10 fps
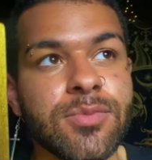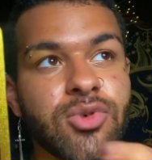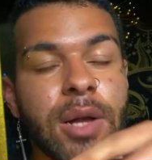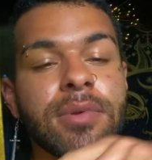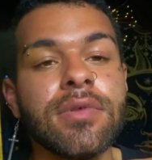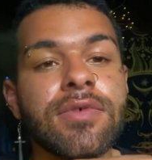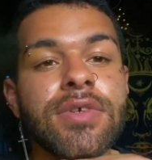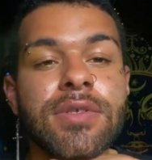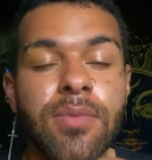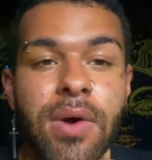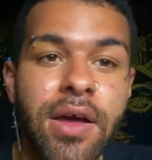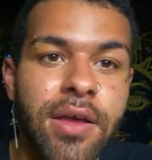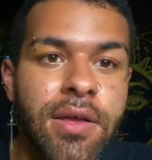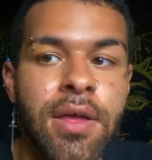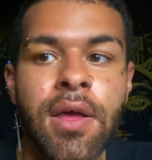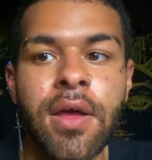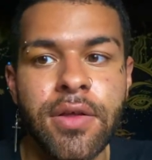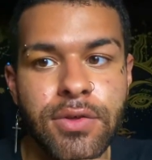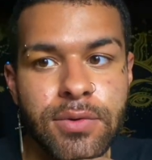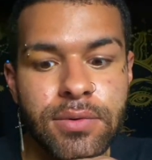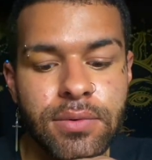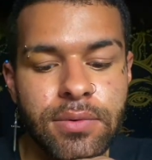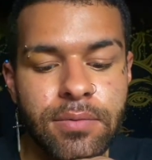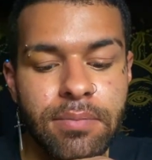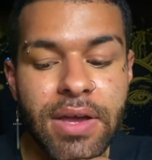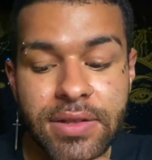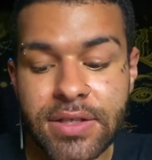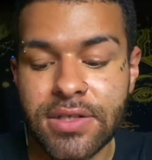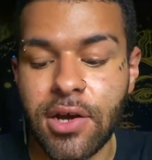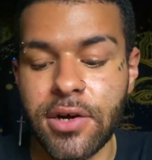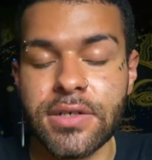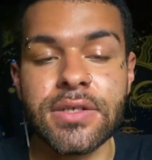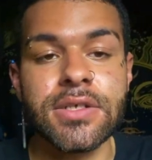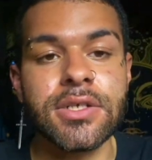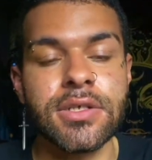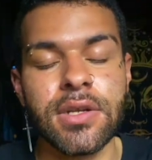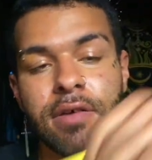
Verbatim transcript: probably the reason why you made this hard decision